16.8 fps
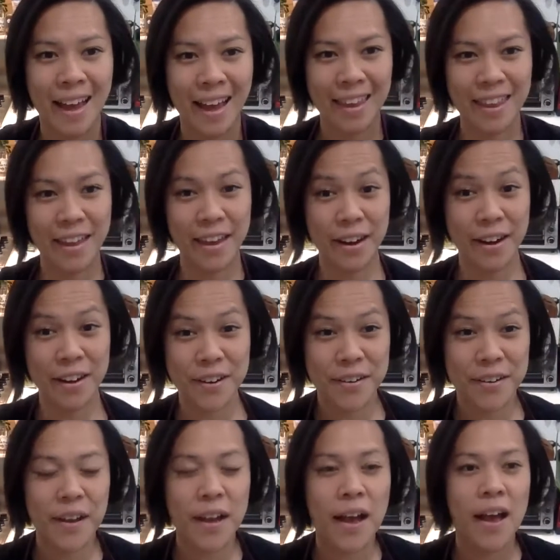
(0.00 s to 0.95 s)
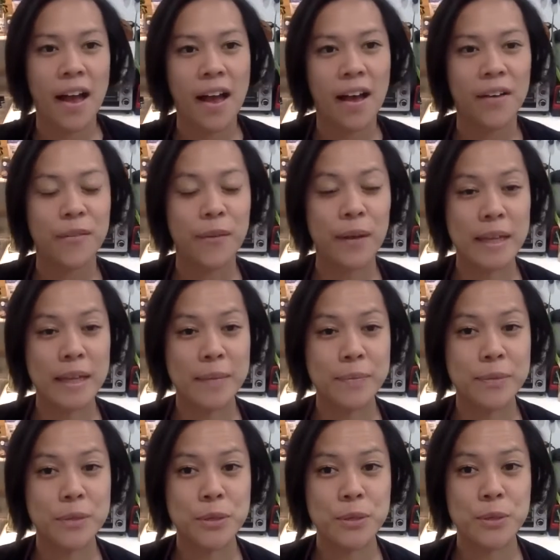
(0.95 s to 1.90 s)
Hi there. Welcome
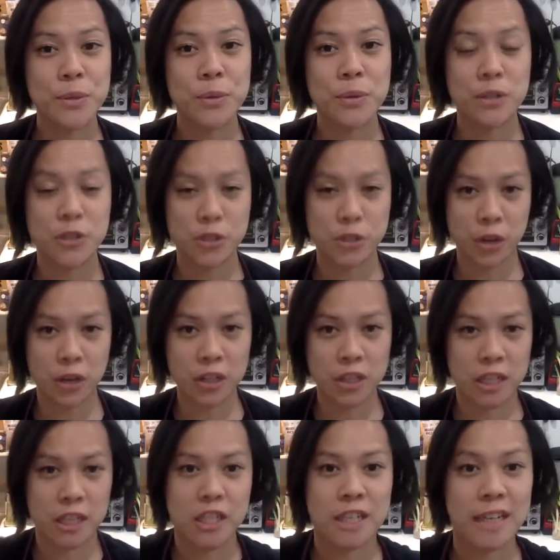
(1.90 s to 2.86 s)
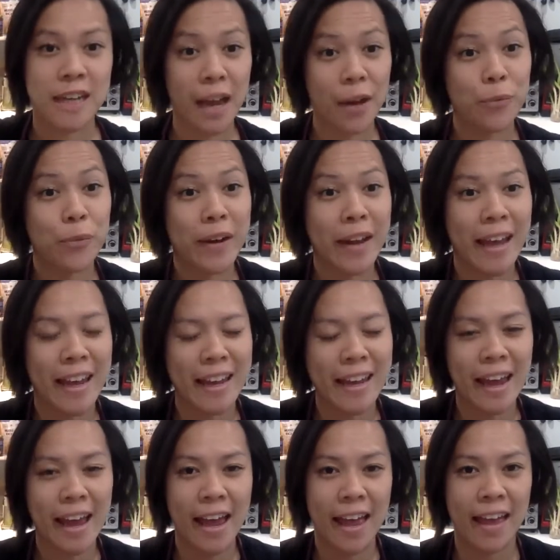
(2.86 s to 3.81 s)
to the True NOSH Kitchen. I'm
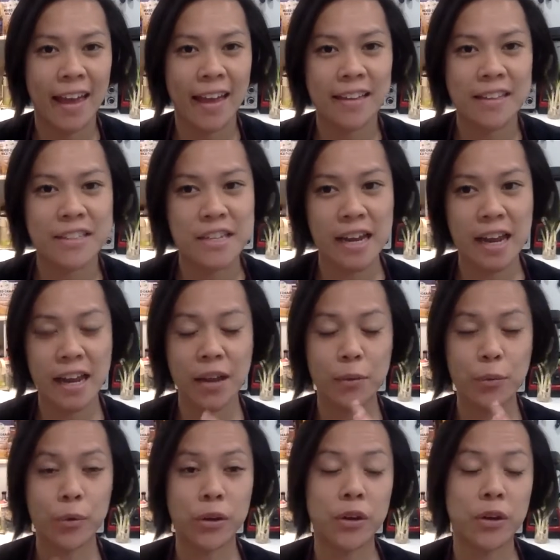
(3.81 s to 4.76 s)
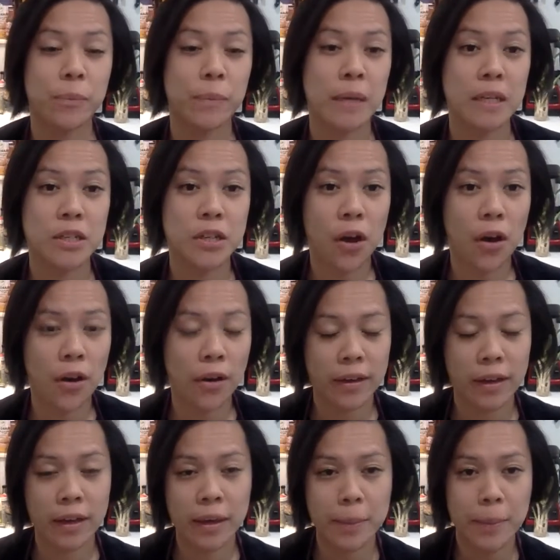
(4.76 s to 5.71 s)
Renee, and today we're going to be
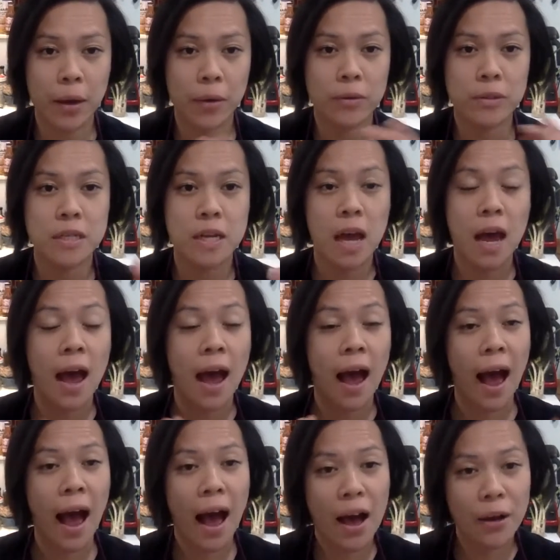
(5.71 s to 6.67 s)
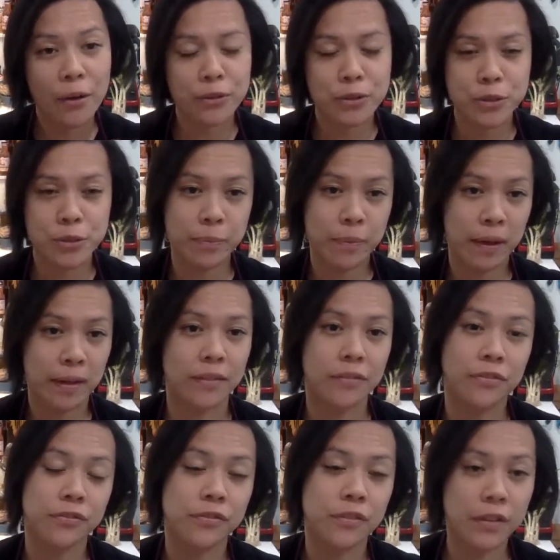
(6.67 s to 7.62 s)
talking about how to make the
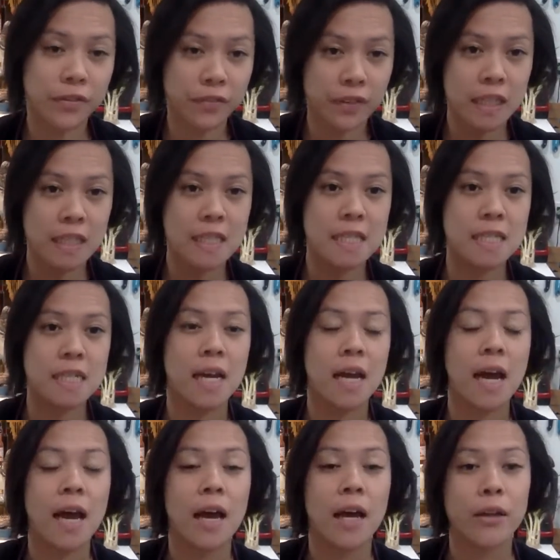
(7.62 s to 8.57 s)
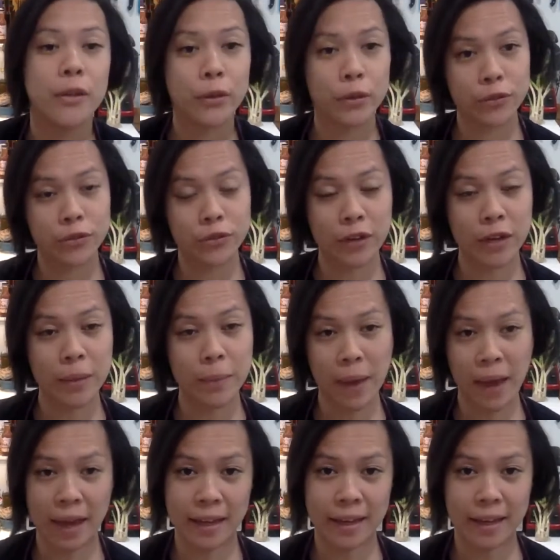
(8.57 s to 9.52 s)
fluffiest gluten-free
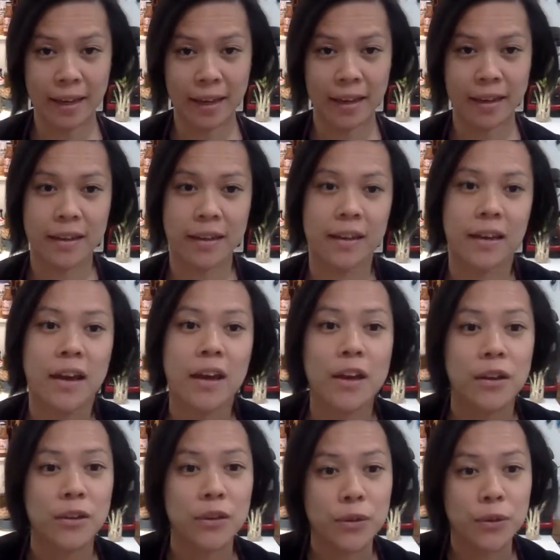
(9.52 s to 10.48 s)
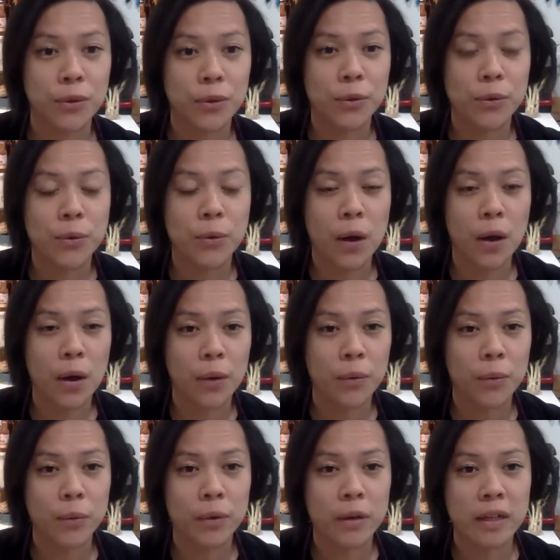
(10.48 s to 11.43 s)
pancake you
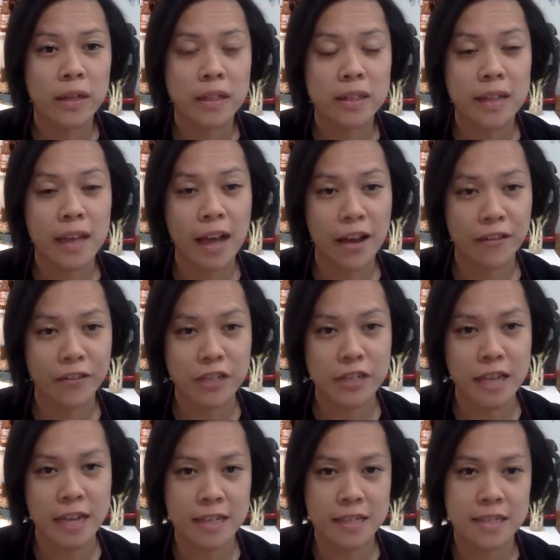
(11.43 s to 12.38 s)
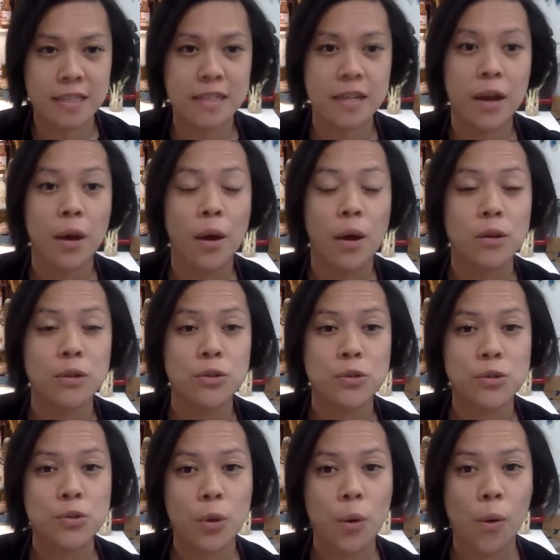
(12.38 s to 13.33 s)
will ever taste.
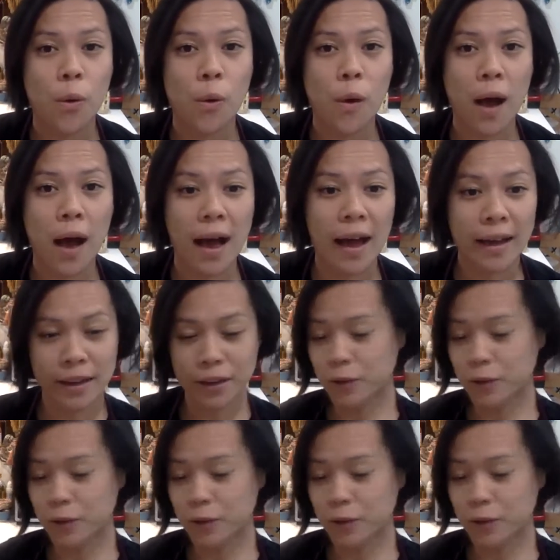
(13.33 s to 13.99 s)
So I